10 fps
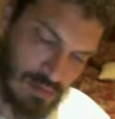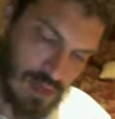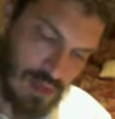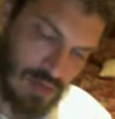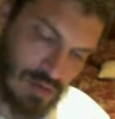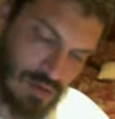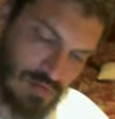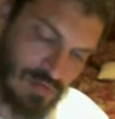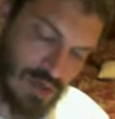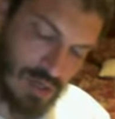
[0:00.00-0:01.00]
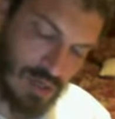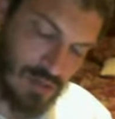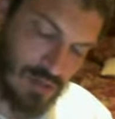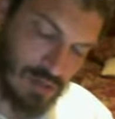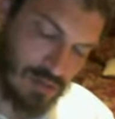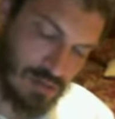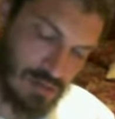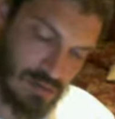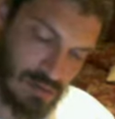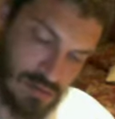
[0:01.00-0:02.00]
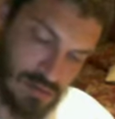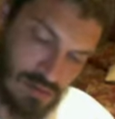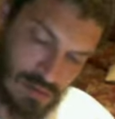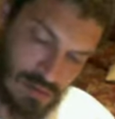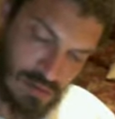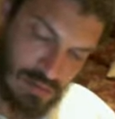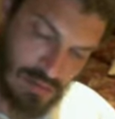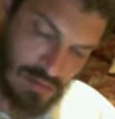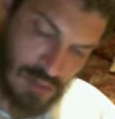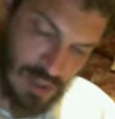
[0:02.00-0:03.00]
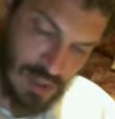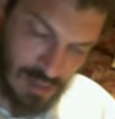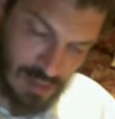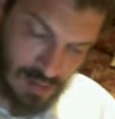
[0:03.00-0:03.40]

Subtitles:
and you divide it by